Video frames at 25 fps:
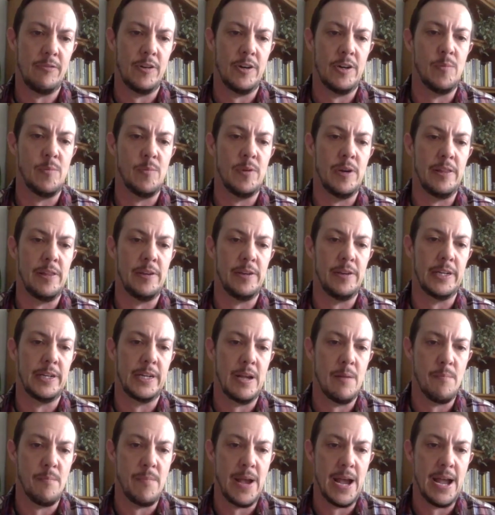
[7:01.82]
her brother to
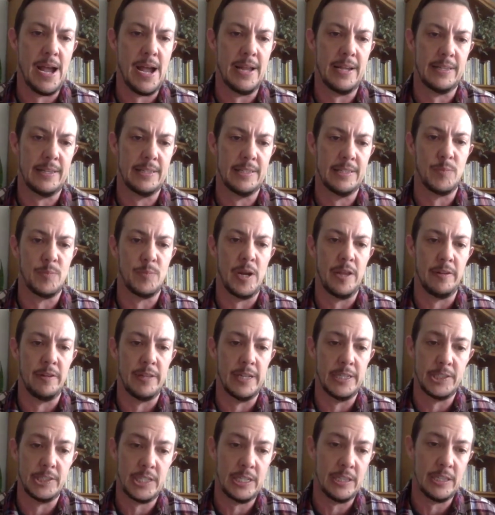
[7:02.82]
come back, this brother
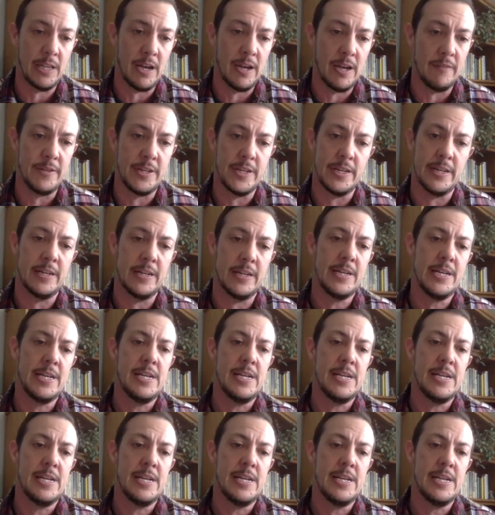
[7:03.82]
that she loved and